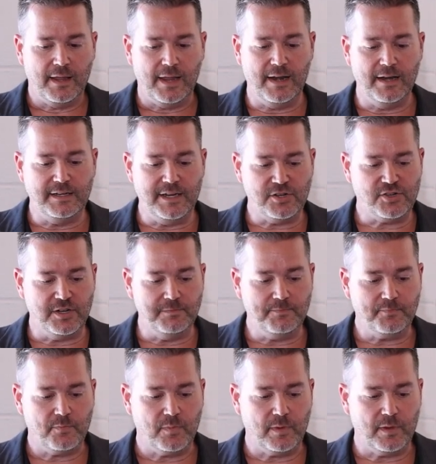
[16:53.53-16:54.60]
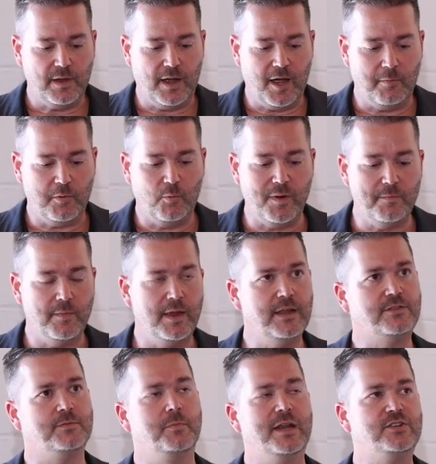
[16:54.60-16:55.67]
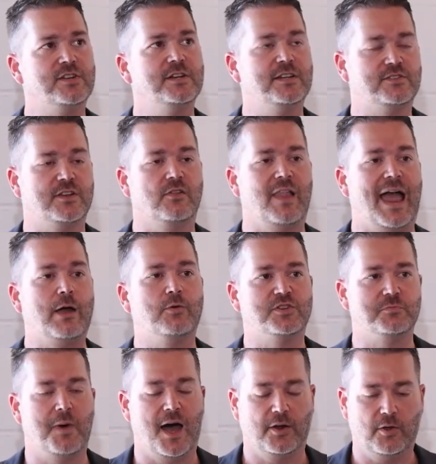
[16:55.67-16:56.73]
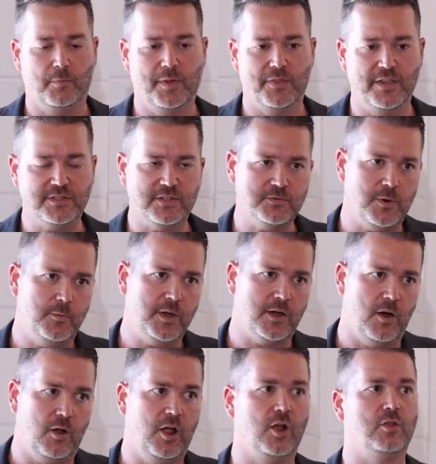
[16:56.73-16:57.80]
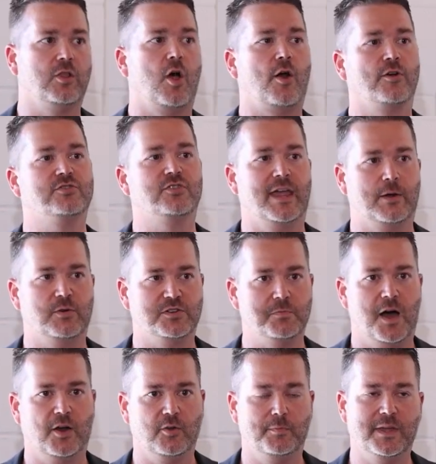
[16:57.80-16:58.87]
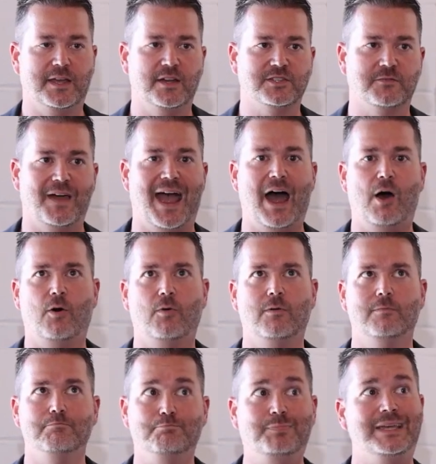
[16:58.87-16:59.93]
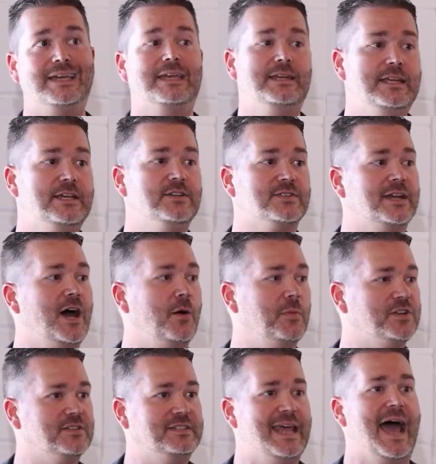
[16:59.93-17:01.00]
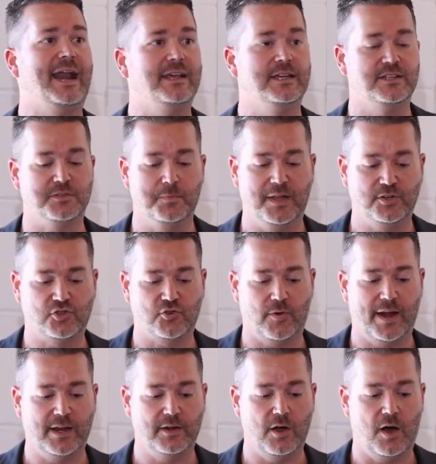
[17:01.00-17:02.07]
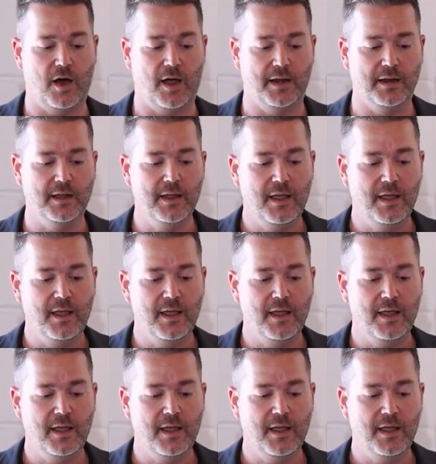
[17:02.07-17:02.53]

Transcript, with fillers: In addition, um, we, it's mentioned it's a language model, but this is what we call a large language model because of how big it is and how much data it's been trained on.